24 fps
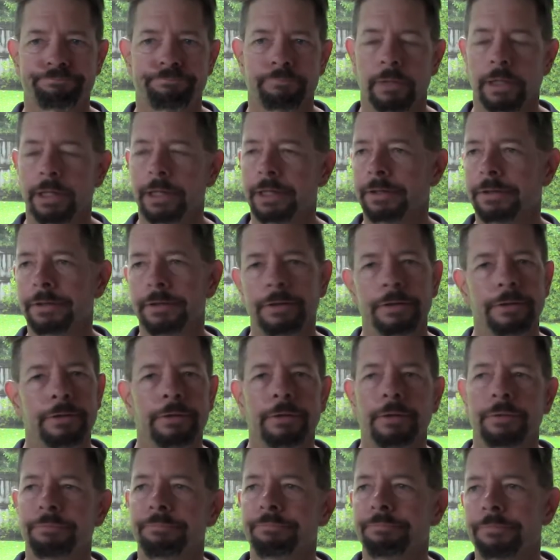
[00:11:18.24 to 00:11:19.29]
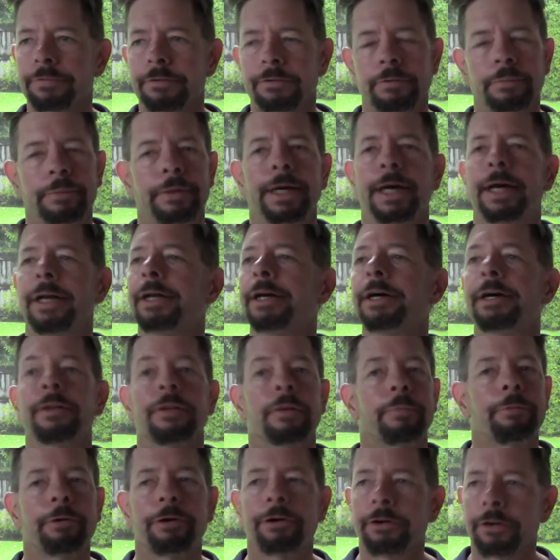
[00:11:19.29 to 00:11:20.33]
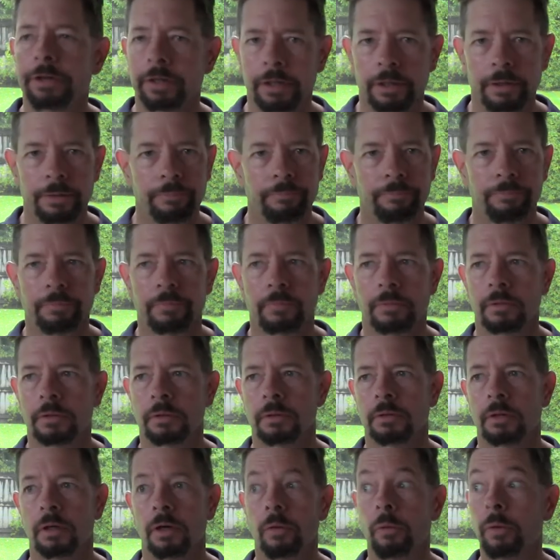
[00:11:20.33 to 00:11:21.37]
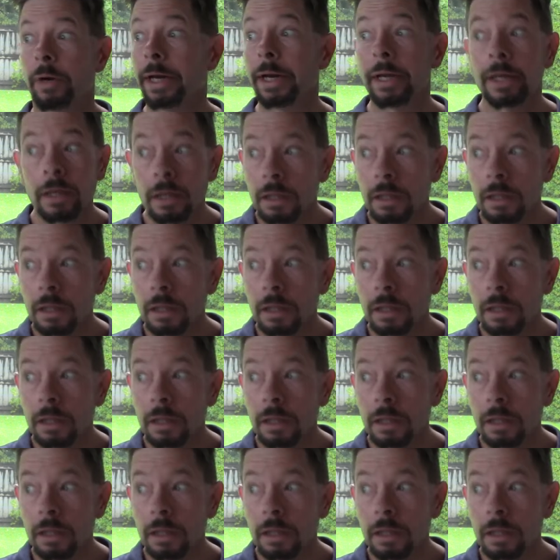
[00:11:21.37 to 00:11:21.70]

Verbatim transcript: uh, some kind of other party a wedding.